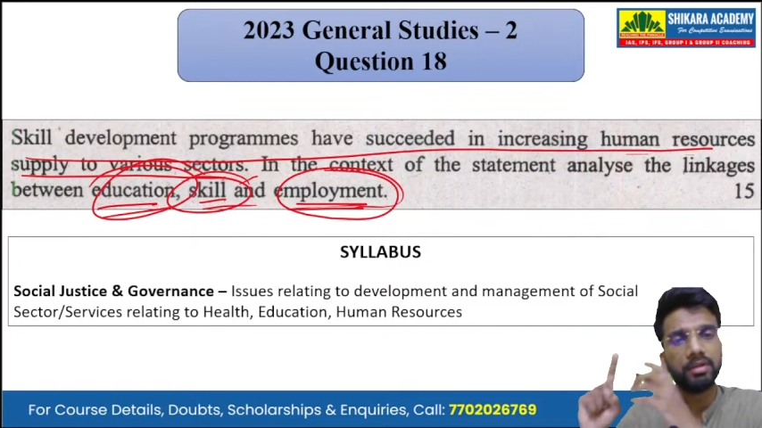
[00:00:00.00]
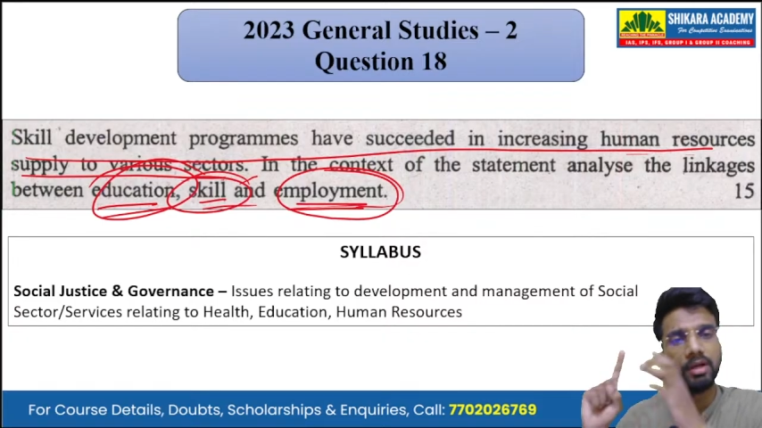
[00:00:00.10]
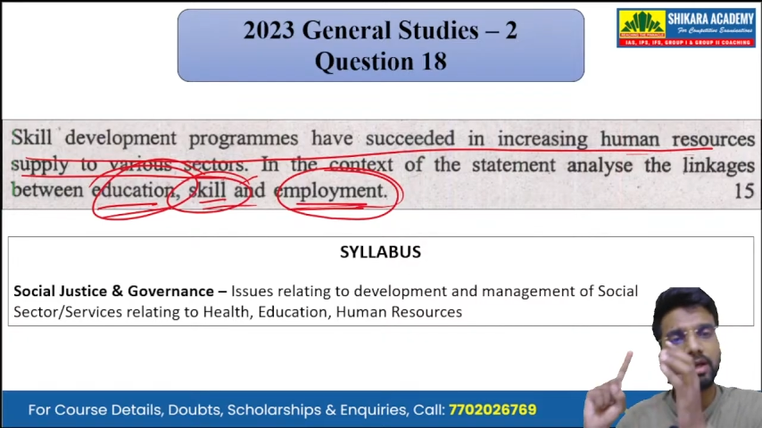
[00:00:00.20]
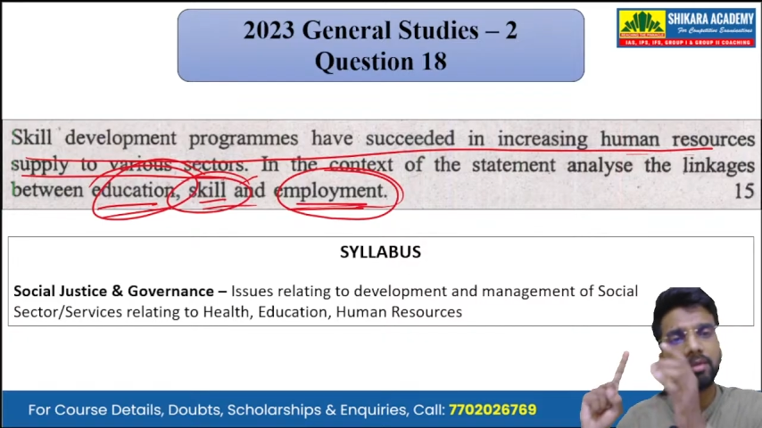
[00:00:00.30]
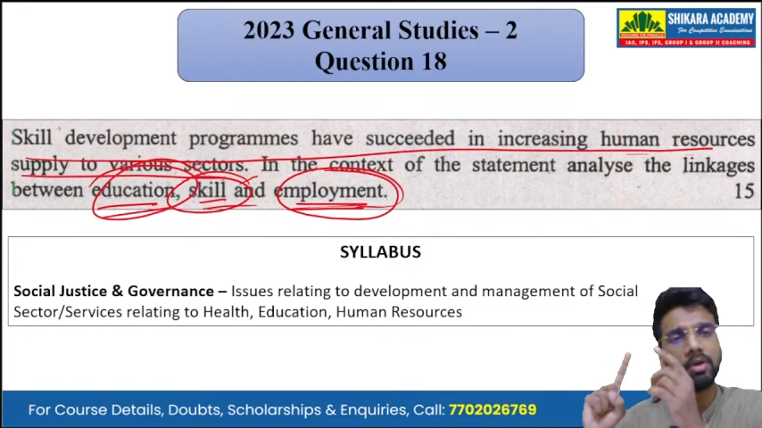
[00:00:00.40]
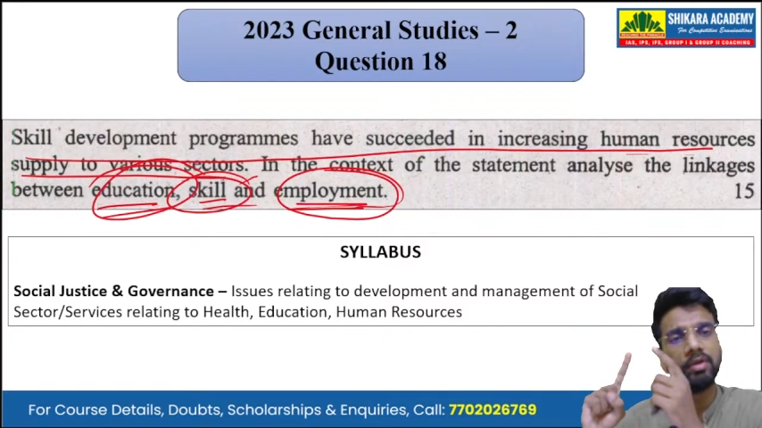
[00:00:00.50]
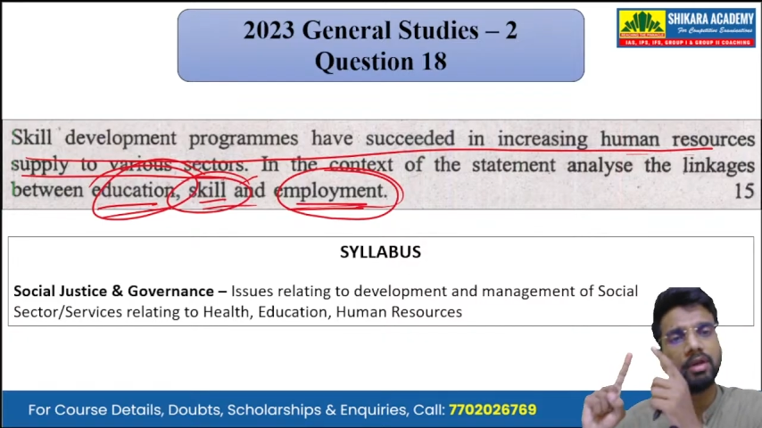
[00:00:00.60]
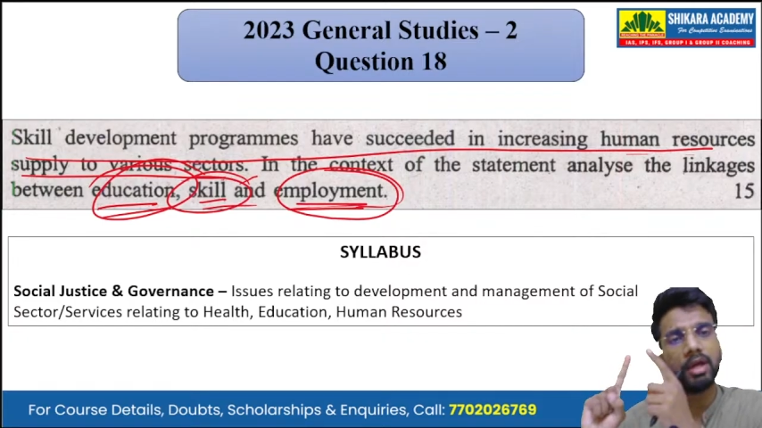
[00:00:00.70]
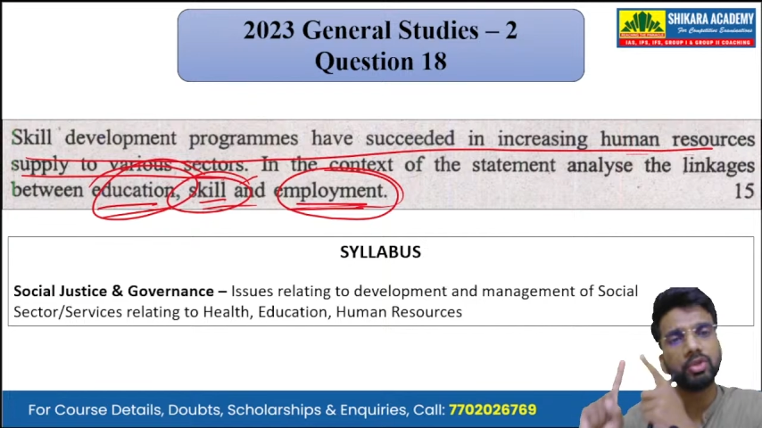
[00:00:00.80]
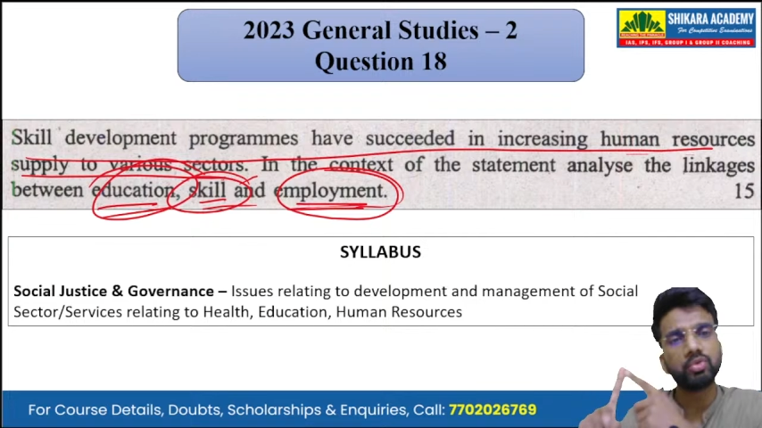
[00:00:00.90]
The link
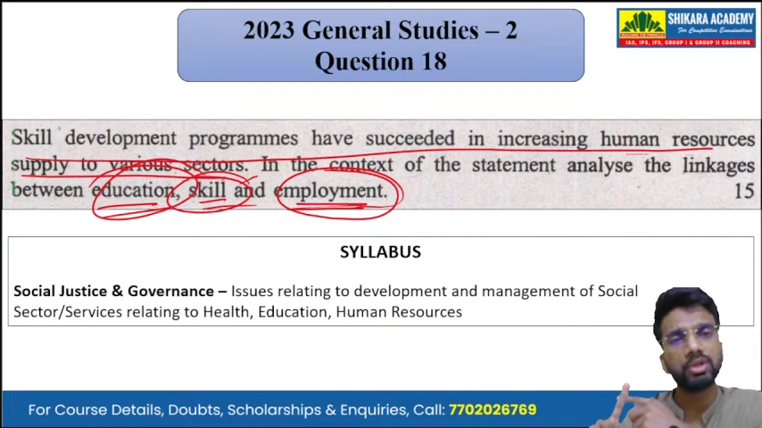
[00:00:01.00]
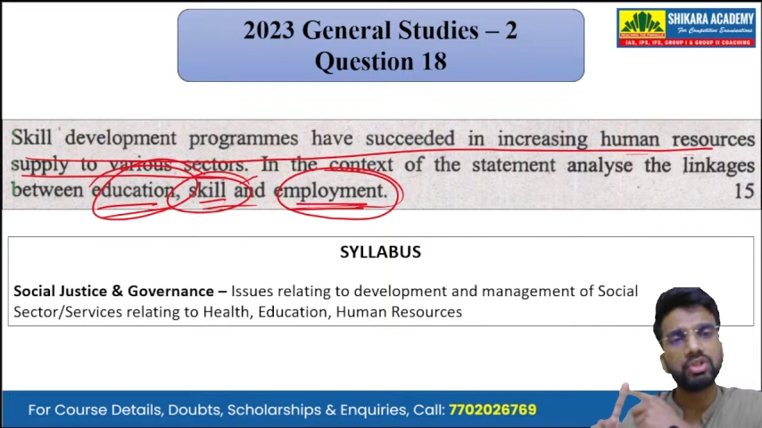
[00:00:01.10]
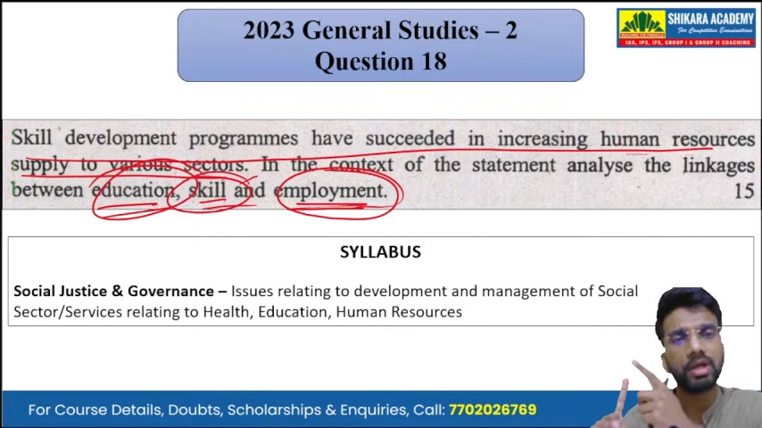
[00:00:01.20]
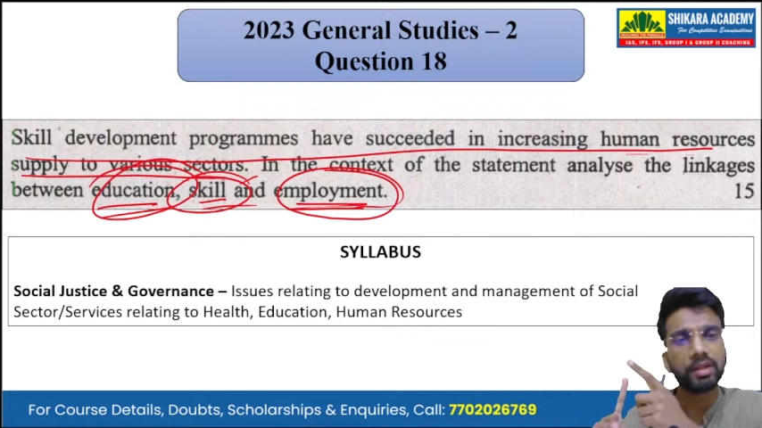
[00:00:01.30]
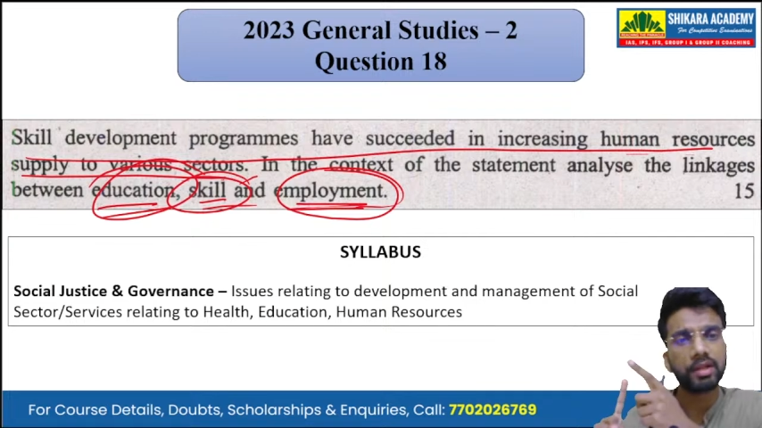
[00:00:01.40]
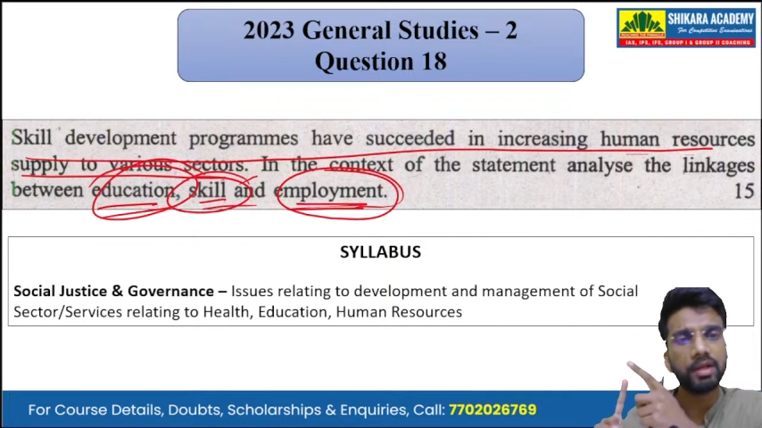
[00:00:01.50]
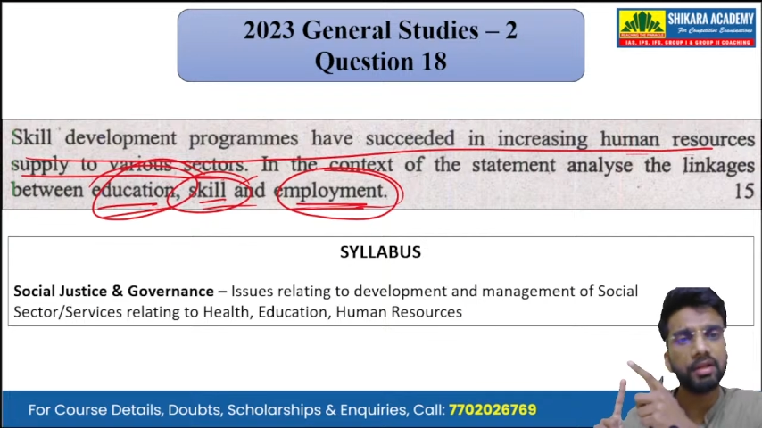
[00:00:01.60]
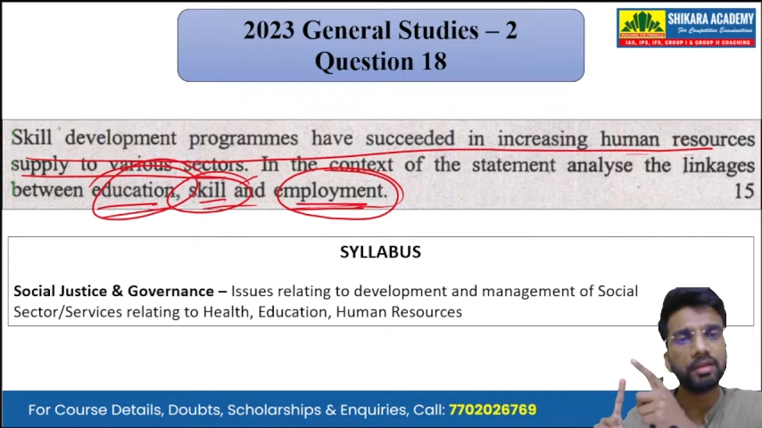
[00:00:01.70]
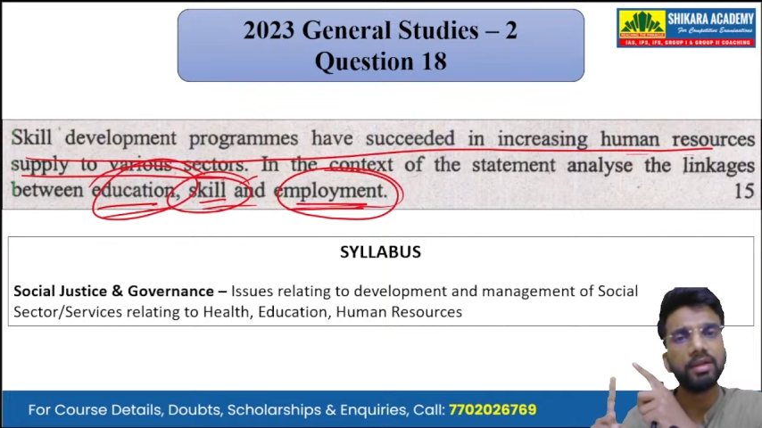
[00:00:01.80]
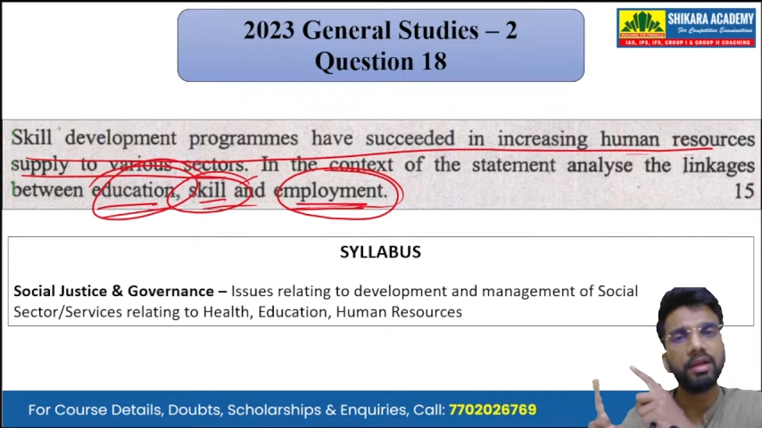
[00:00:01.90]
between education and skill,
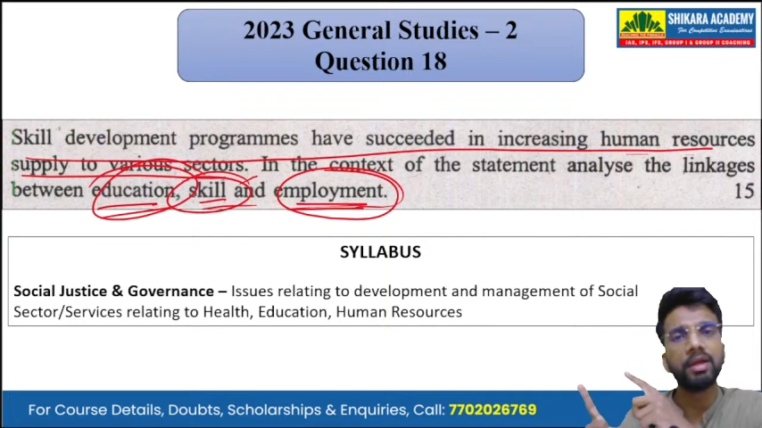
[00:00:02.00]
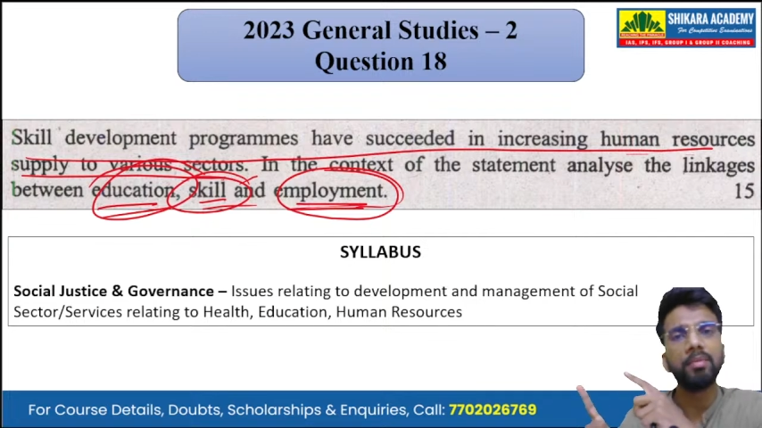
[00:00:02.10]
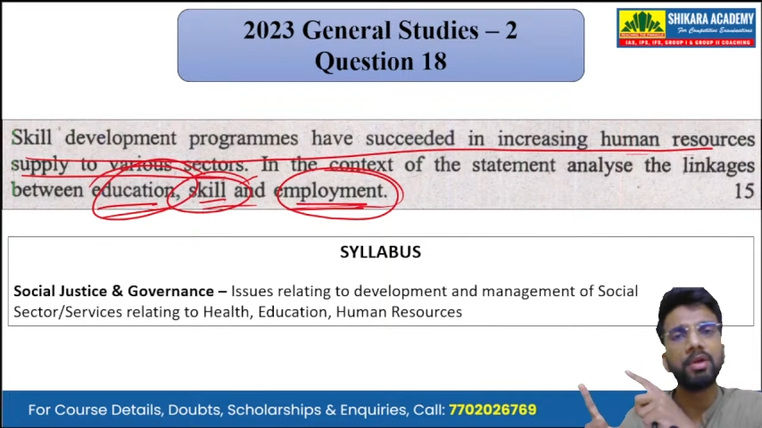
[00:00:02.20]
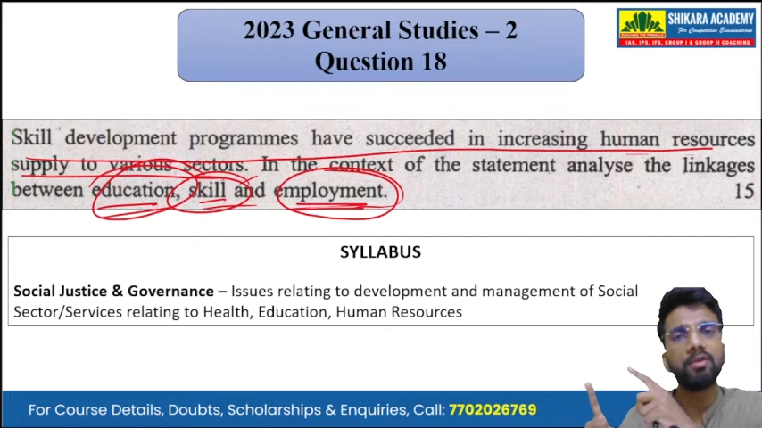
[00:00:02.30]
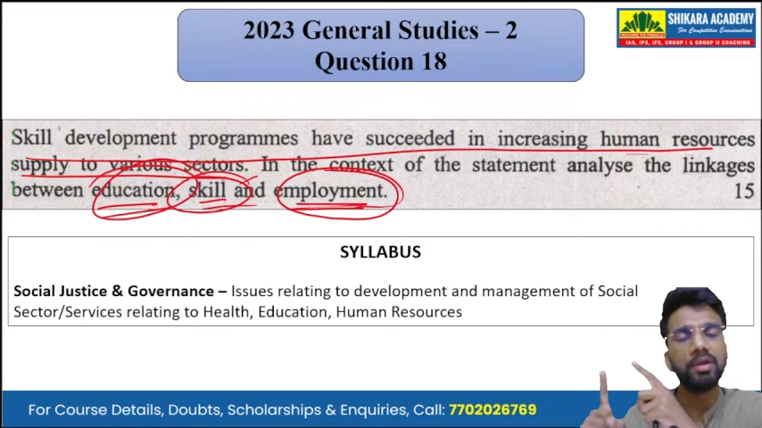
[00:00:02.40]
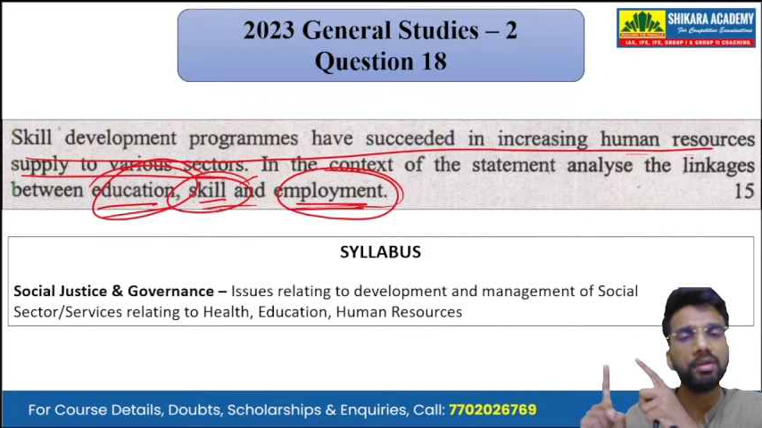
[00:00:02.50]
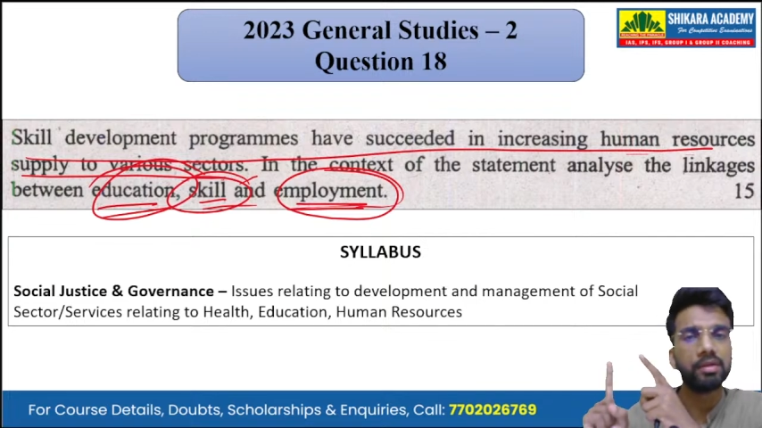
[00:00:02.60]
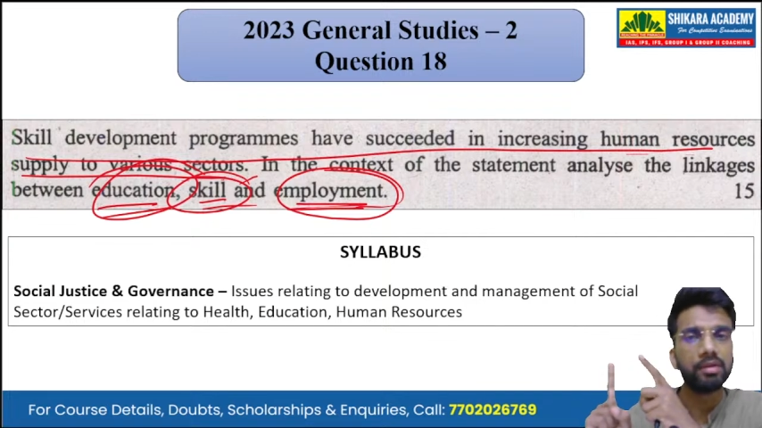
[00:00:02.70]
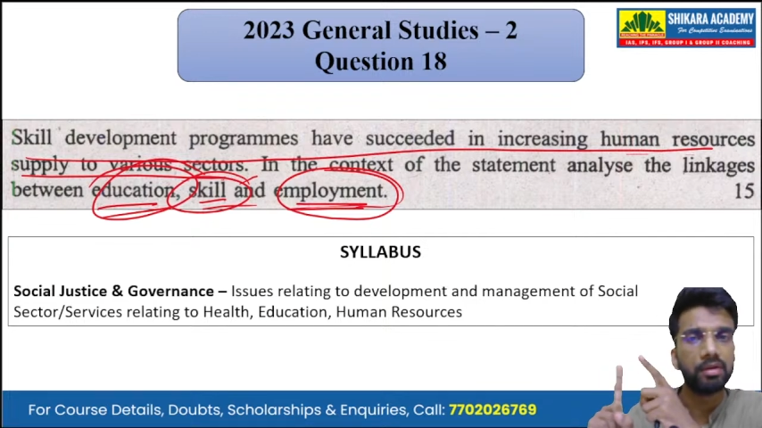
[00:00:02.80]
the link between